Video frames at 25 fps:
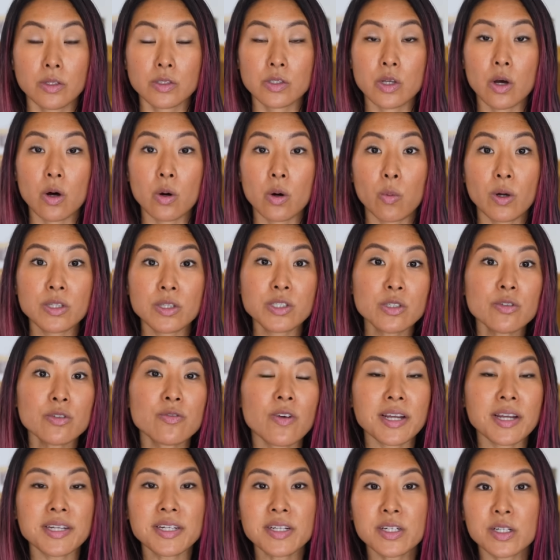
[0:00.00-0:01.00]
So once you
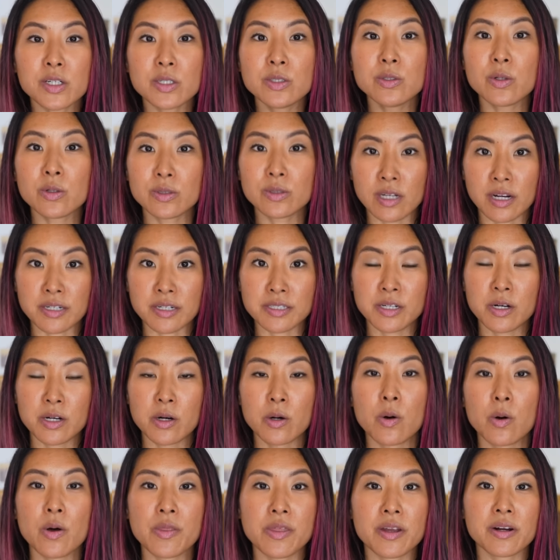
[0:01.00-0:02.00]
find a good
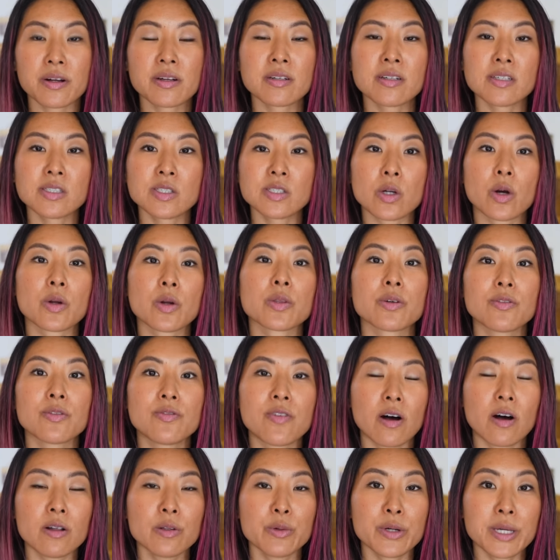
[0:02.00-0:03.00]
notario, they're gonna start the
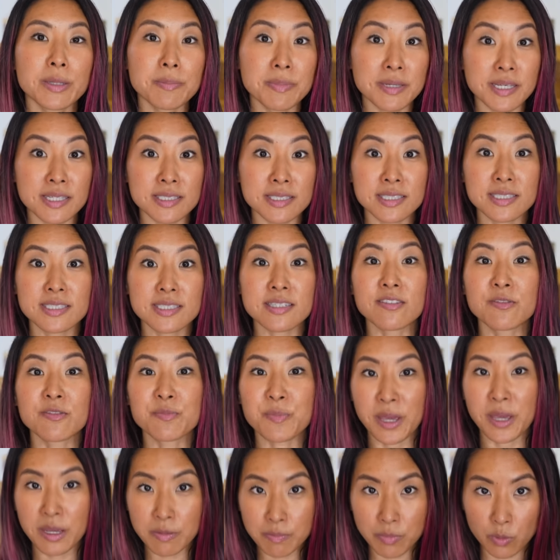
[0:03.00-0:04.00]
following pieces of
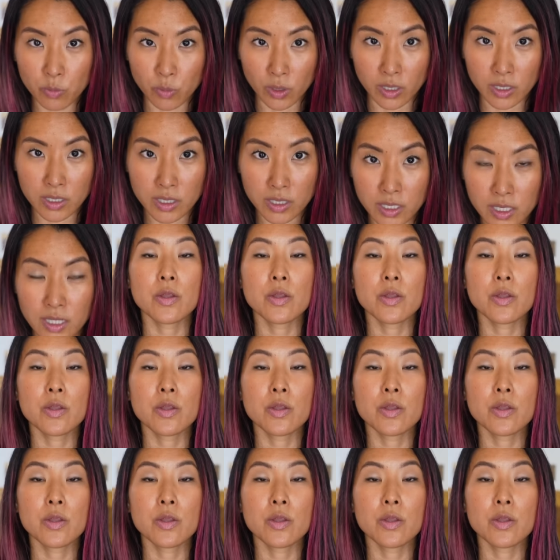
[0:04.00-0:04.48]
paperwork.